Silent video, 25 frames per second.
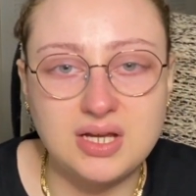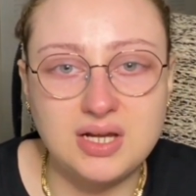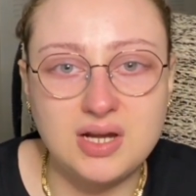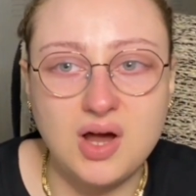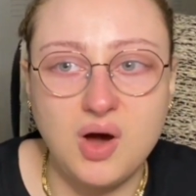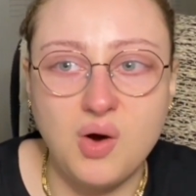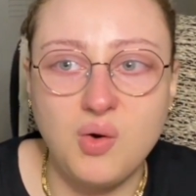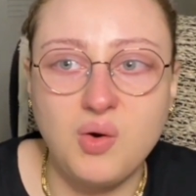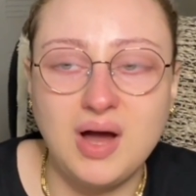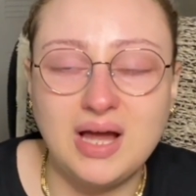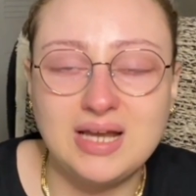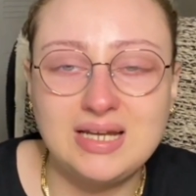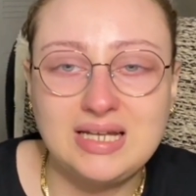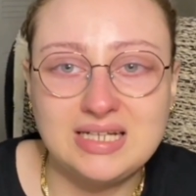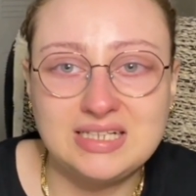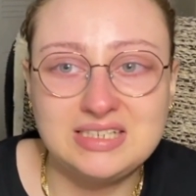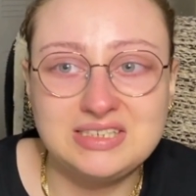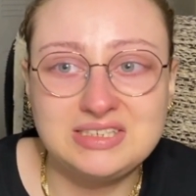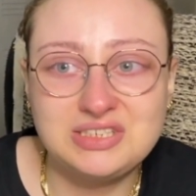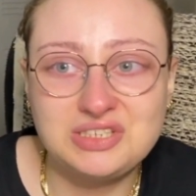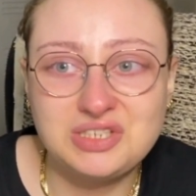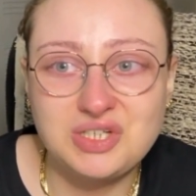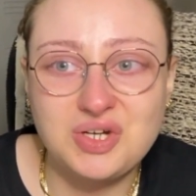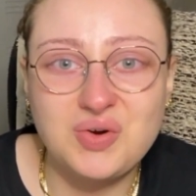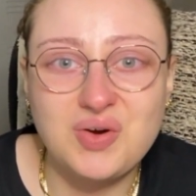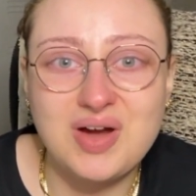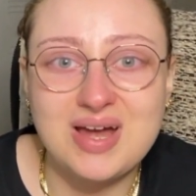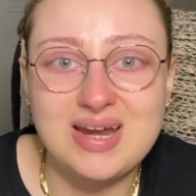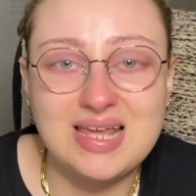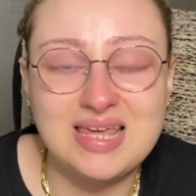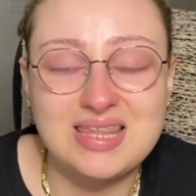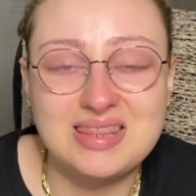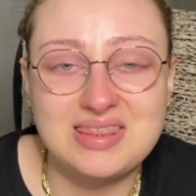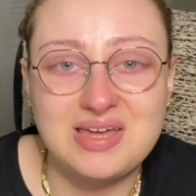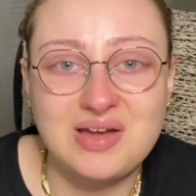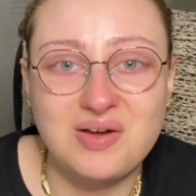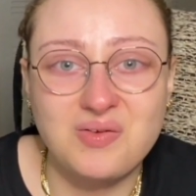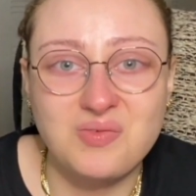know I didn't do
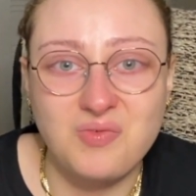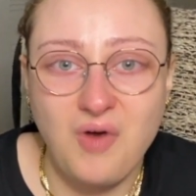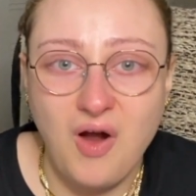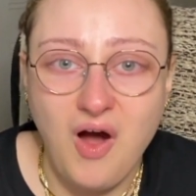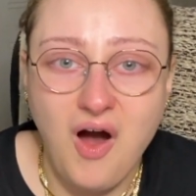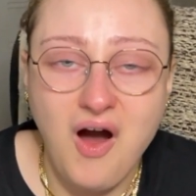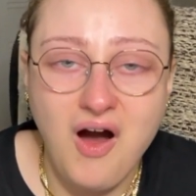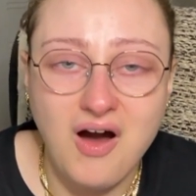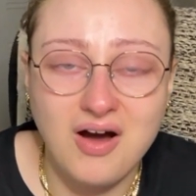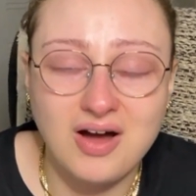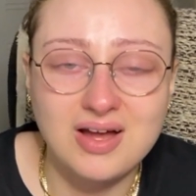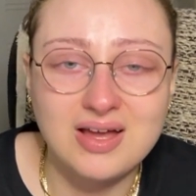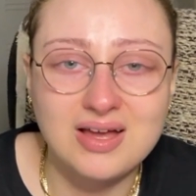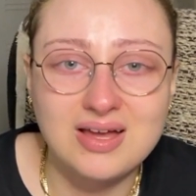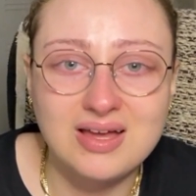anything wrong.